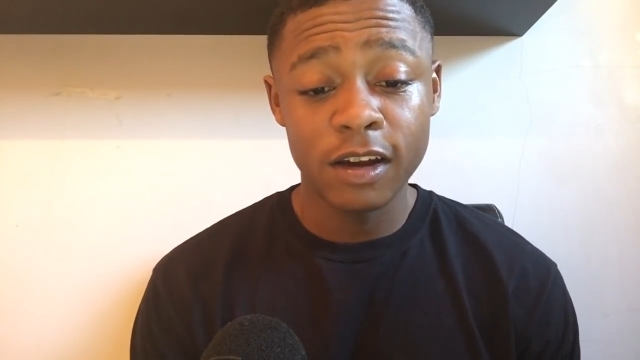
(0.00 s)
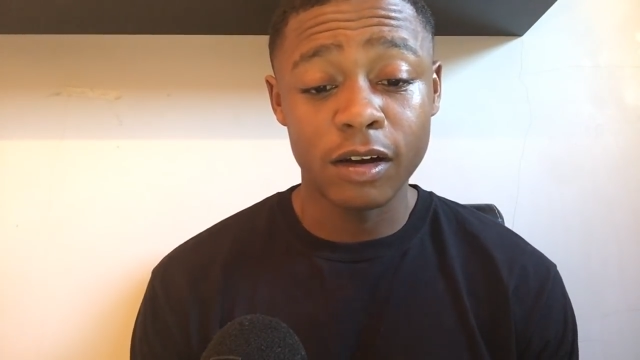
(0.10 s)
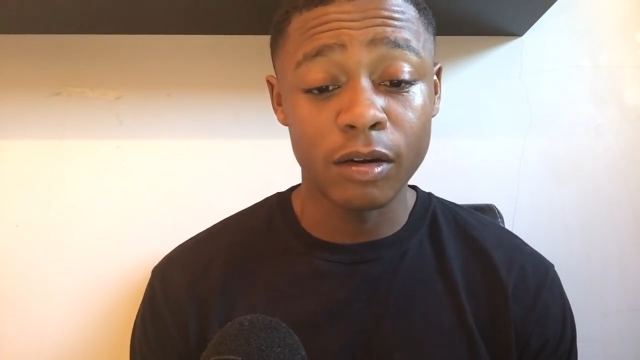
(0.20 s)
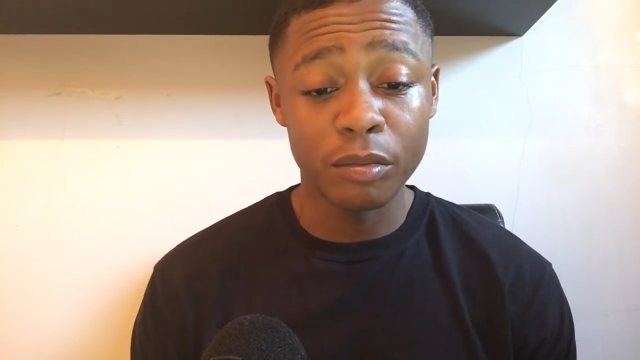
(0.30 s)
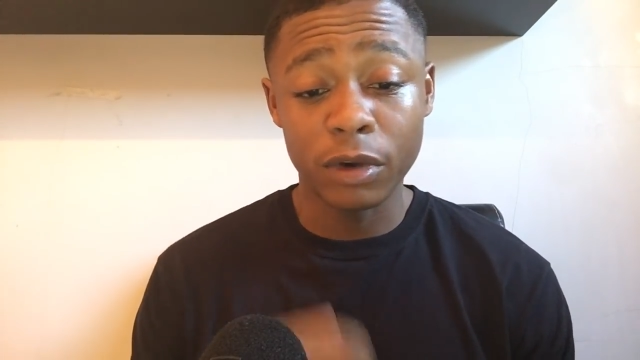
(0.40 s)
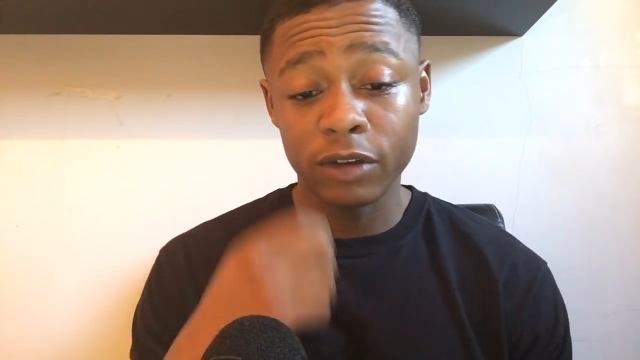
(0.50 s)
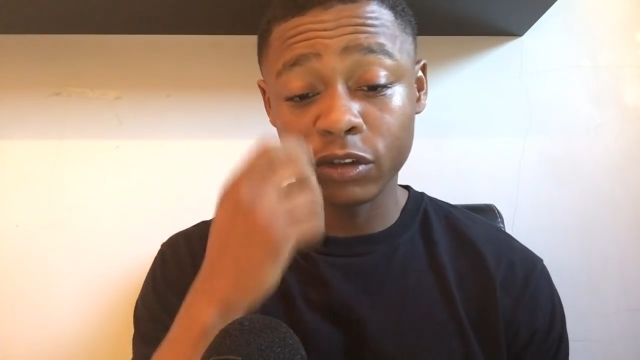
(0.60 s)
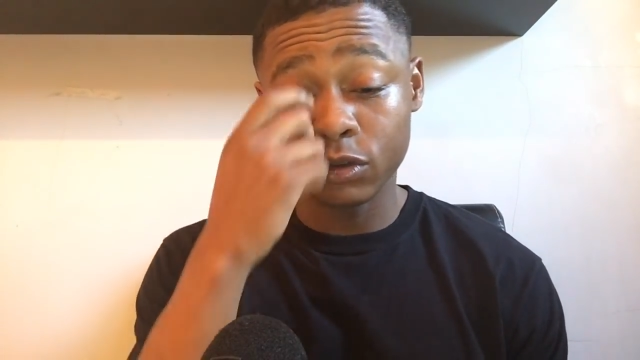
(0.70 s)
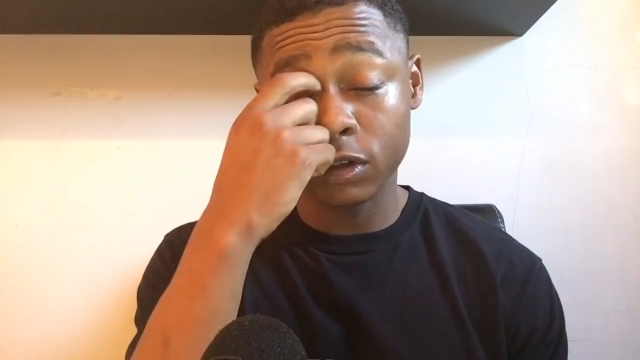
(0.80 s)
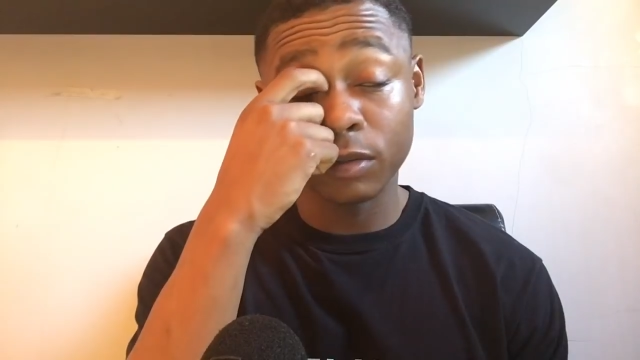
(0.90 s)
But if
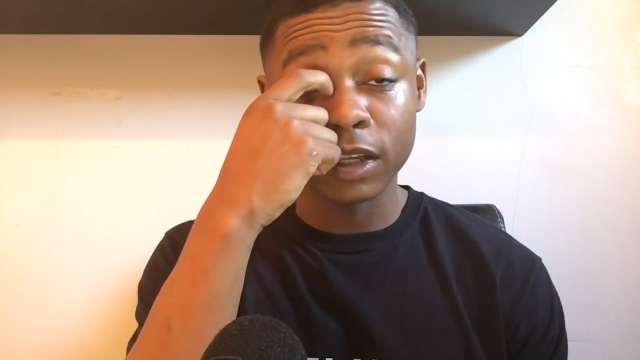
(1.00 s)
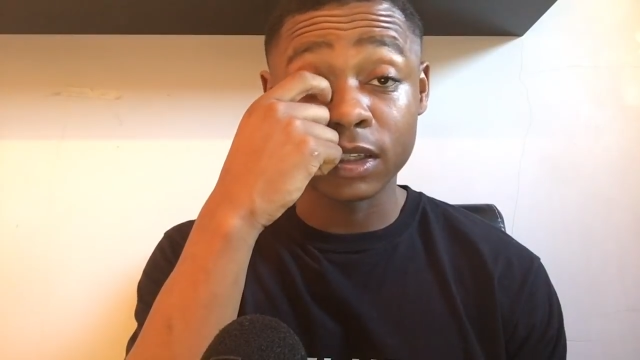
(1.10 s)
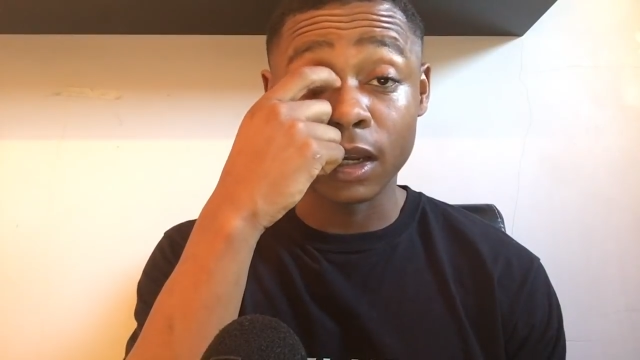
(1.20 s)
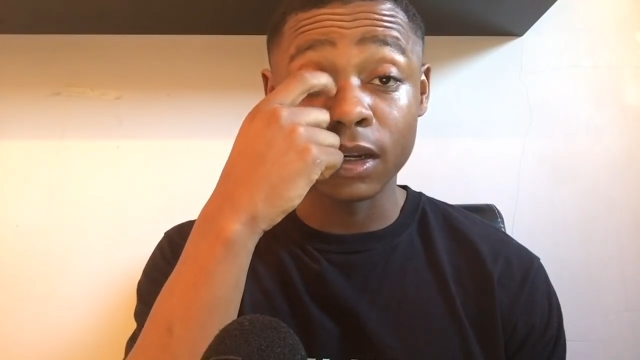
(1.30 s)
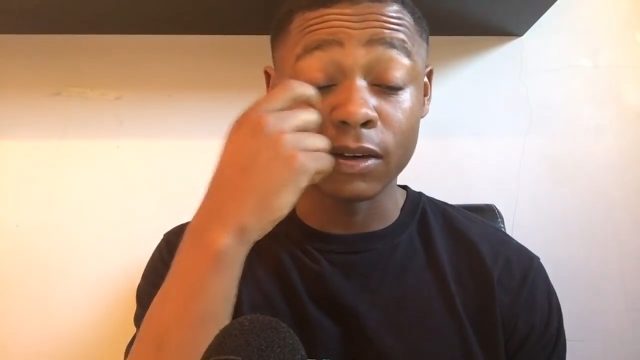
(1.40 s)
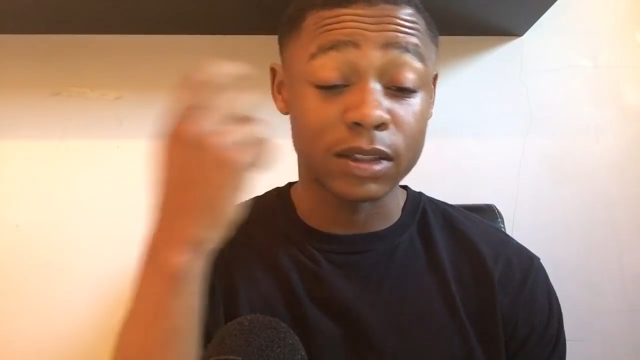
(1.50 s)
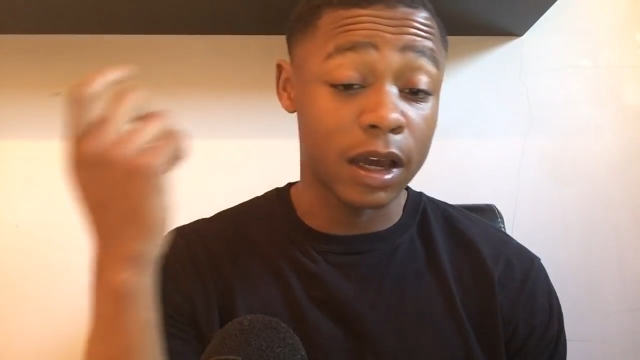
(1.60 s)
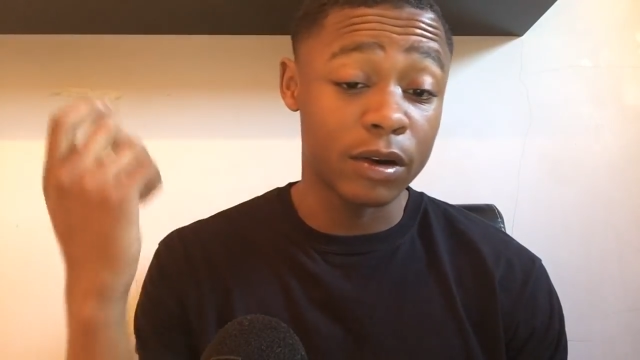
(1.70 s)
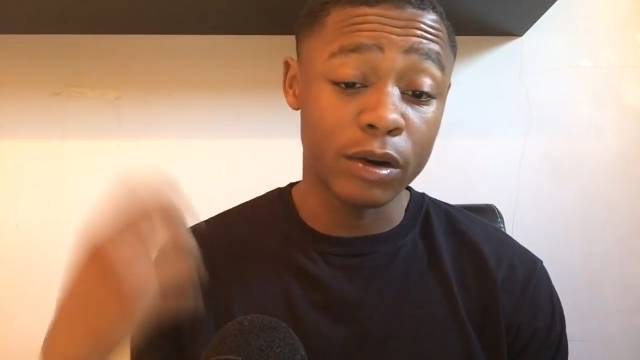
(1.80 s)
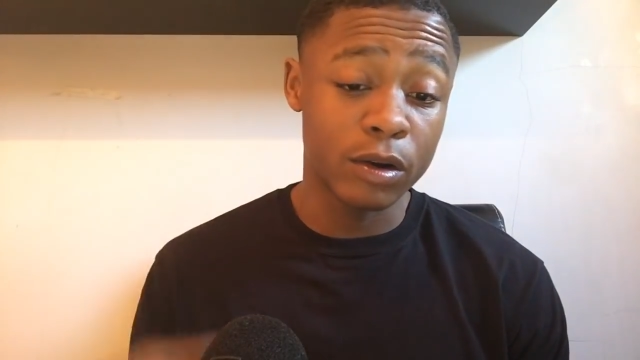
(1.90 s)
you're talking about something else,
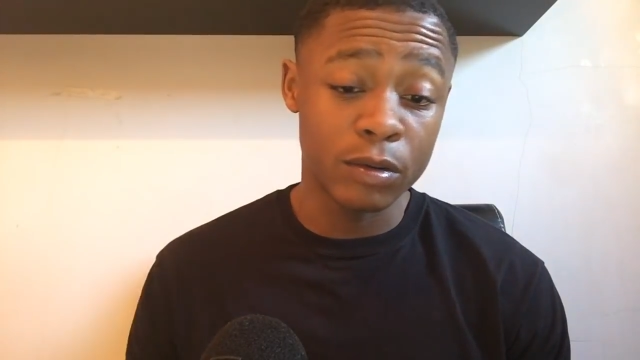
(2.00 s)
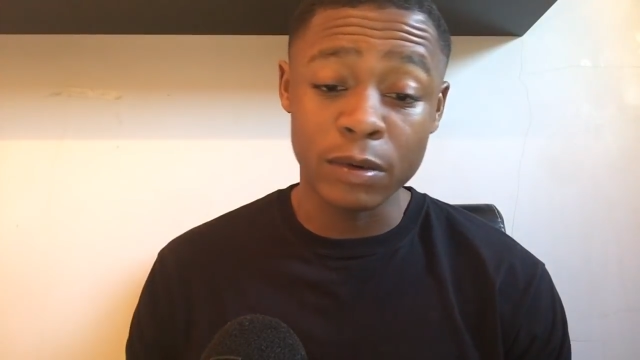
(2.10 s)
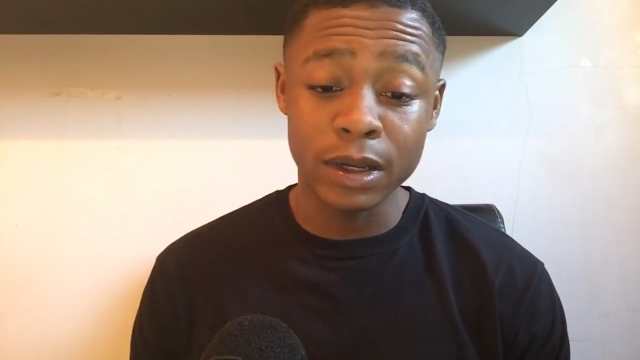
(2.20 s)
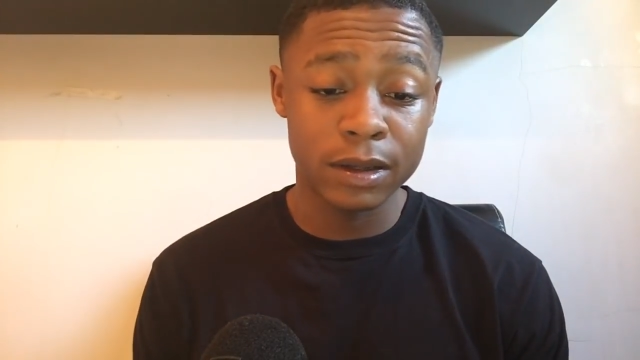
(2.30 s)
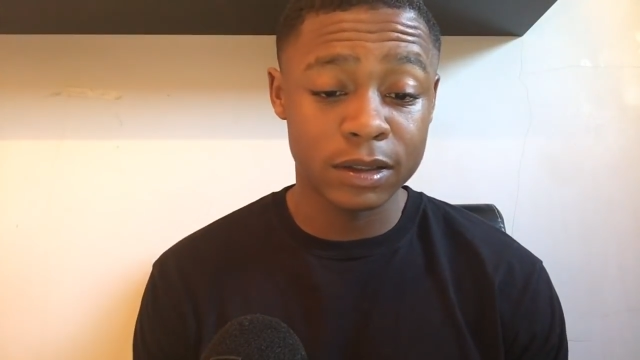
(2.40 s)
I don't know, boy.